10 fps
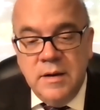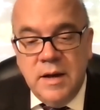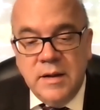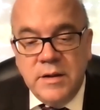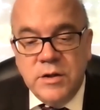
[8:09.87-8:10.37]

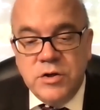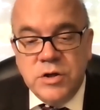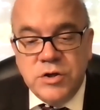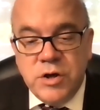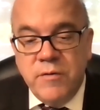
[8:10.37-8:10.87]
I'd like to
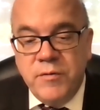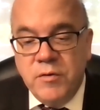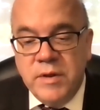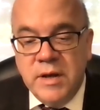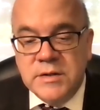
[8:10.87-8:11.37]
just share a
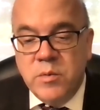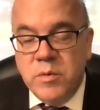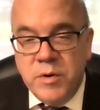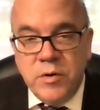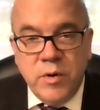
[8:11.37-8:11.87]
few things that
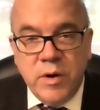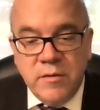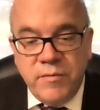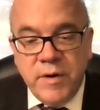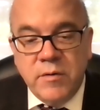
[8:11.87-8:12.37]
we've been doing on
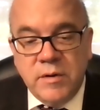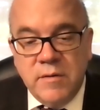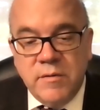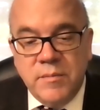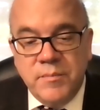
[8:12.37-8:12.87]
the federal level.